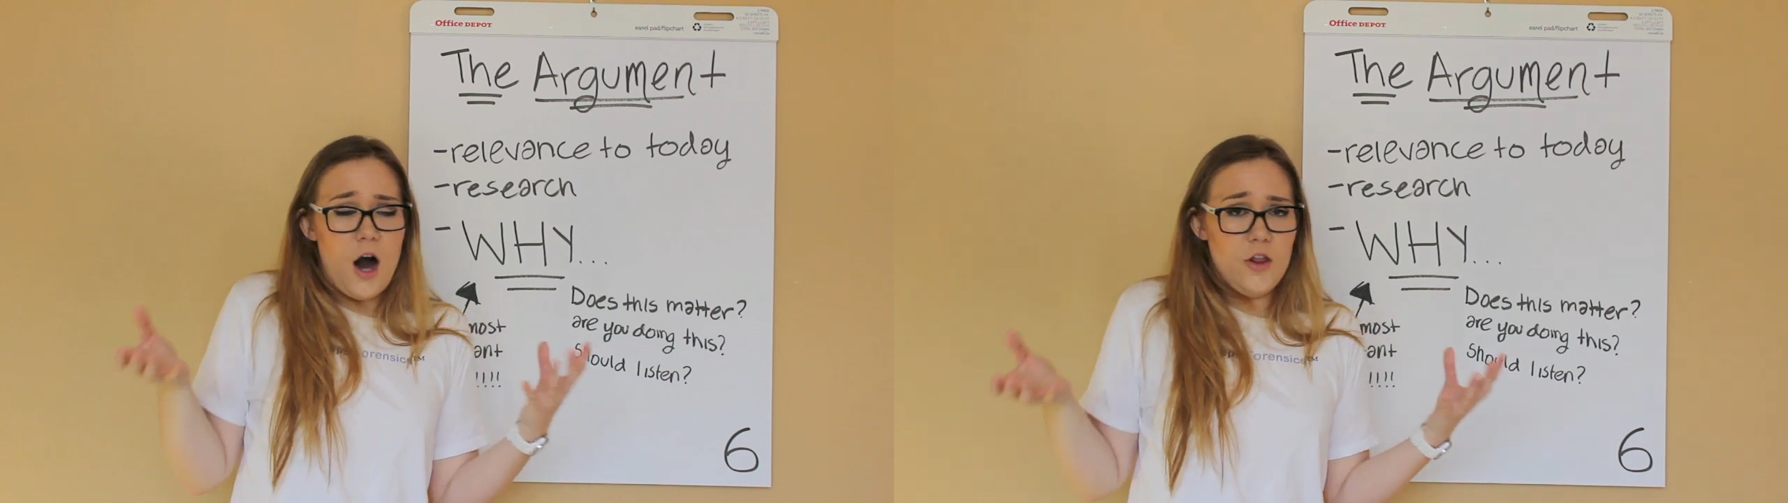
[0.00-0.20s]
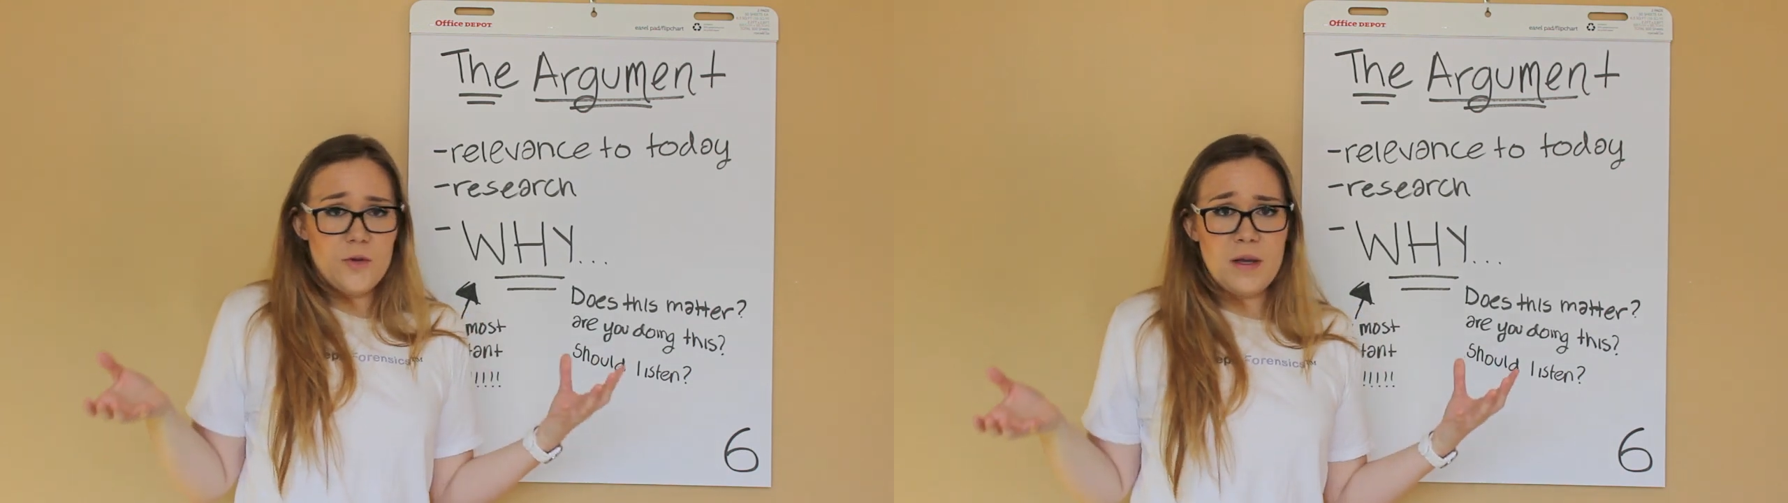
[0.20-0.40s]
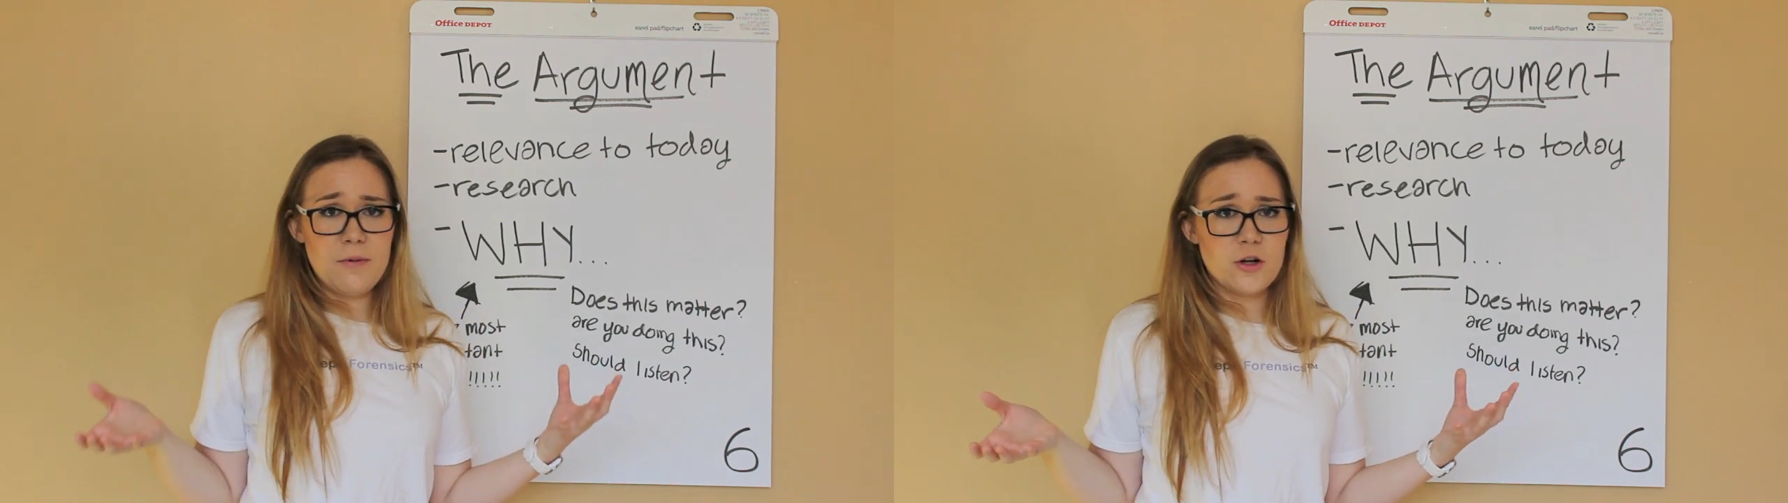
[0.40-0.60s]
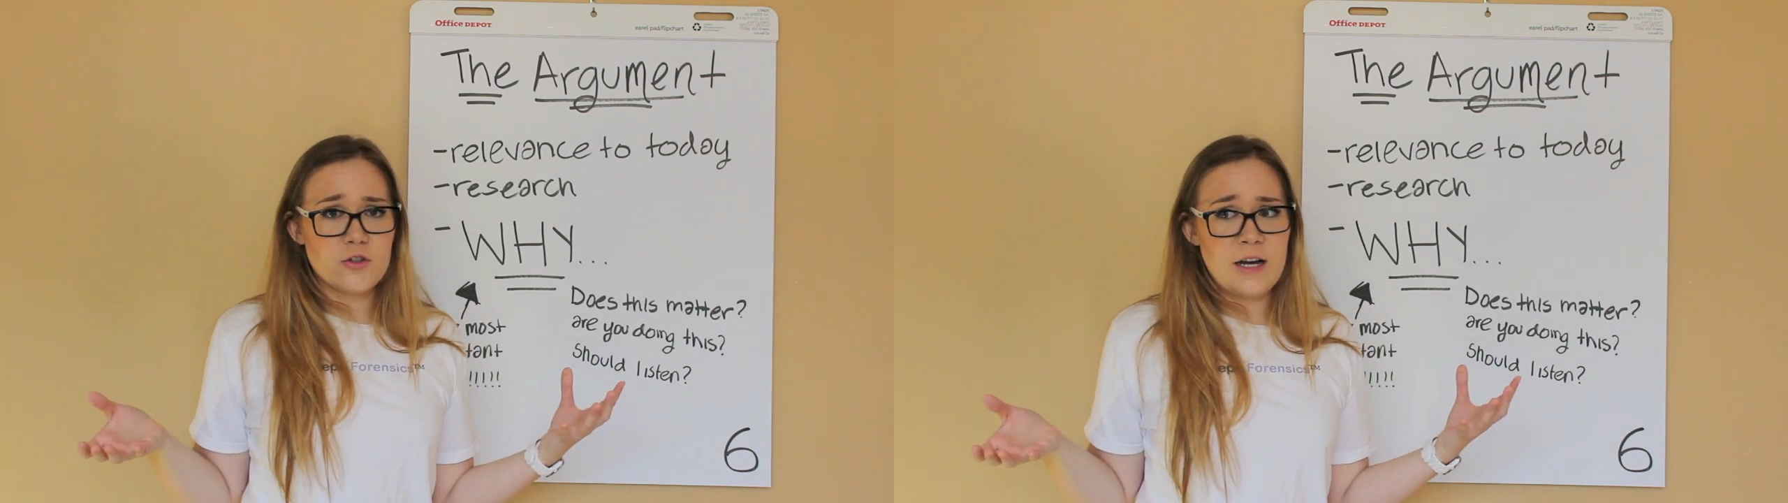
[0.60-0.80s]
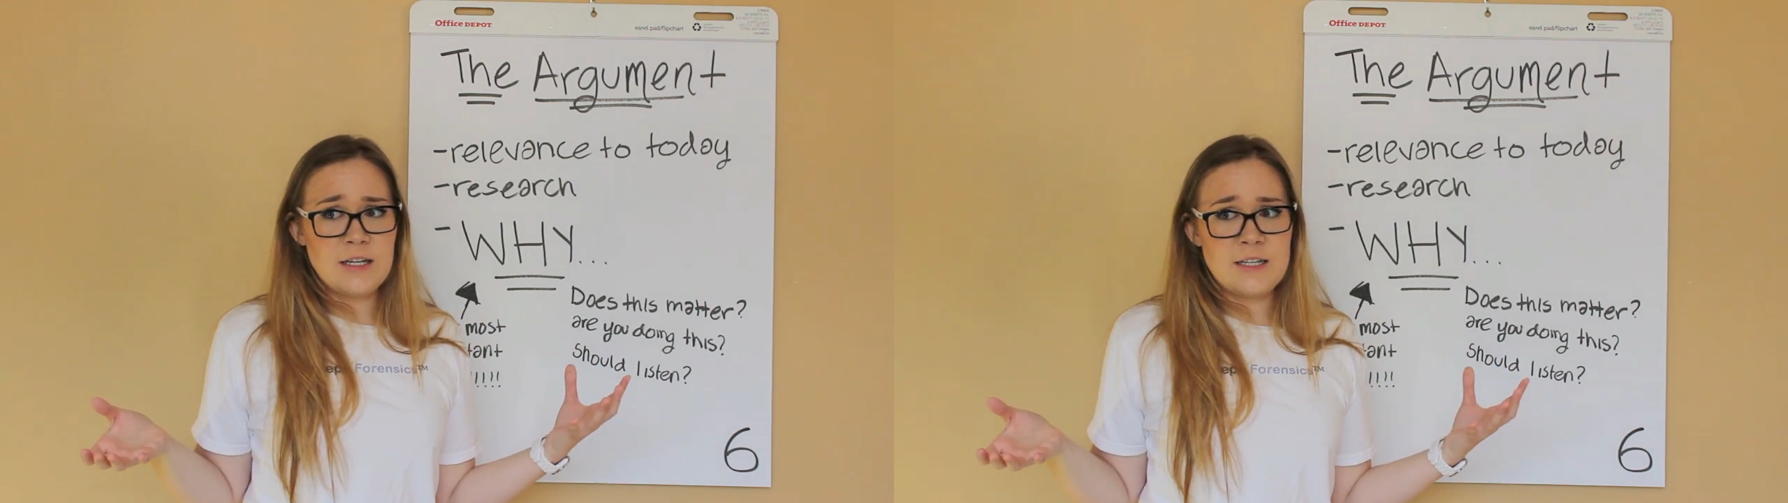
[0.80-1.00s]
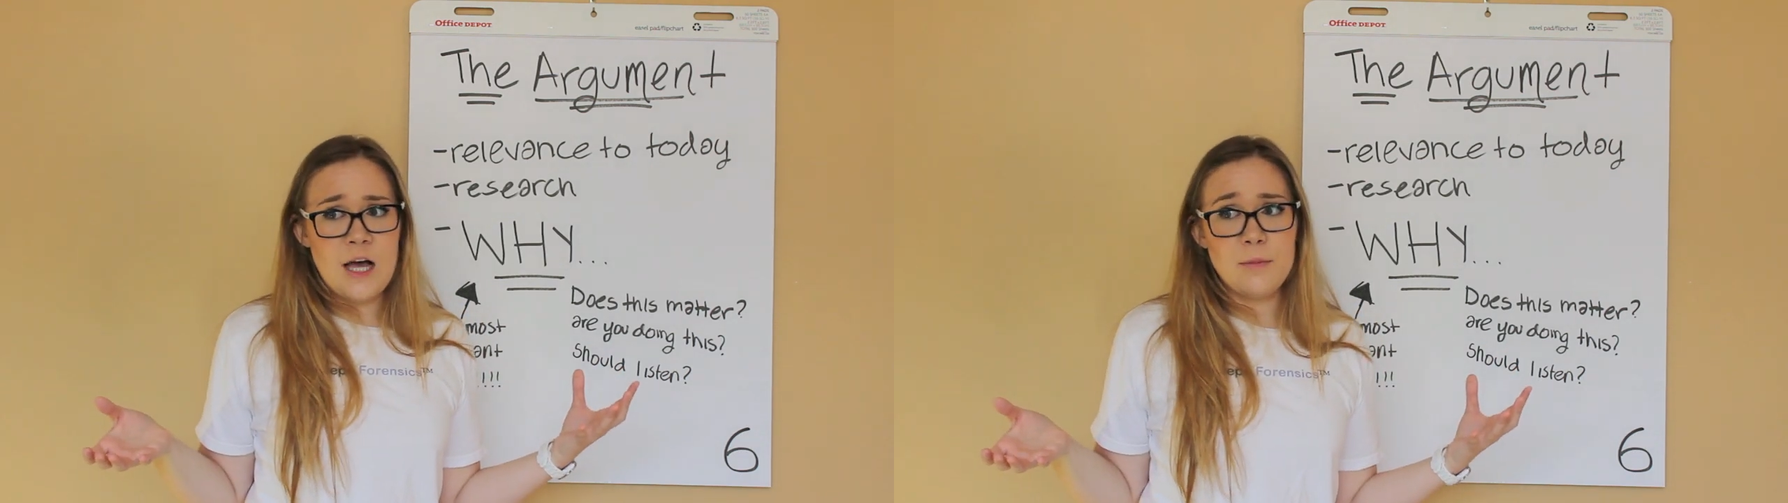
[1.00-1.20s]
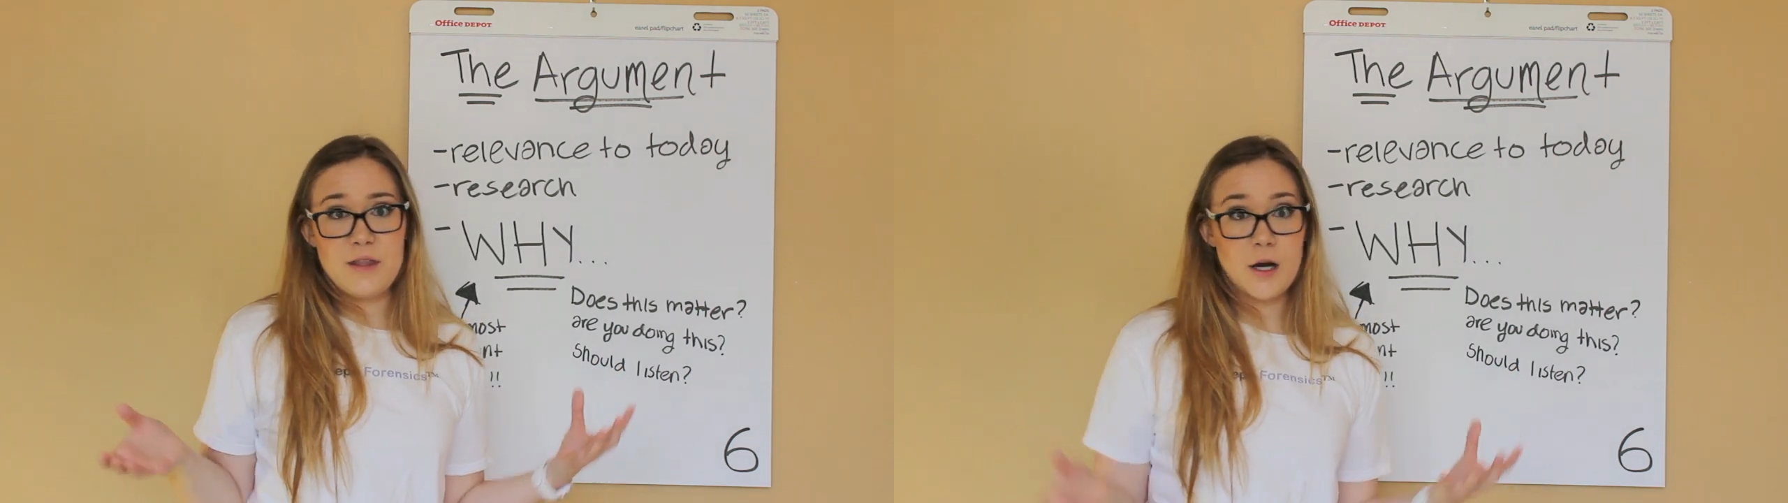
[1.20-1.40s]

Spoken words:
other people are trying to tell me?